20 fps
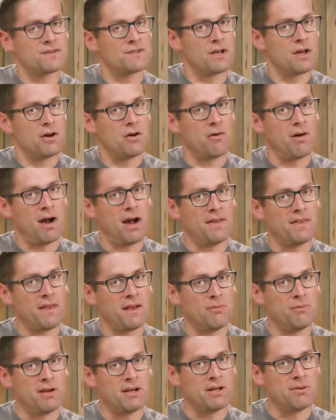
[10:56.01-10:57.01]
So I
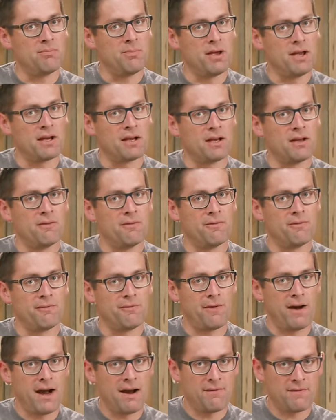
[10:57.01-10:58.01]
think we could pick
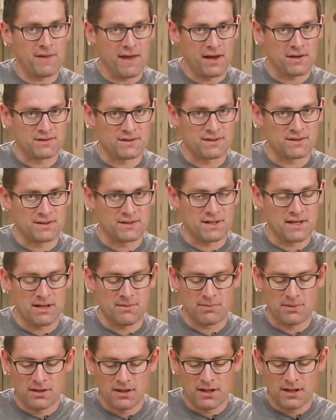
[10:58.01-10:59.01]
5,000
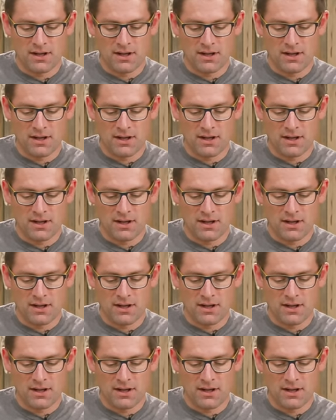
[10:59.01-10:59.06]
steep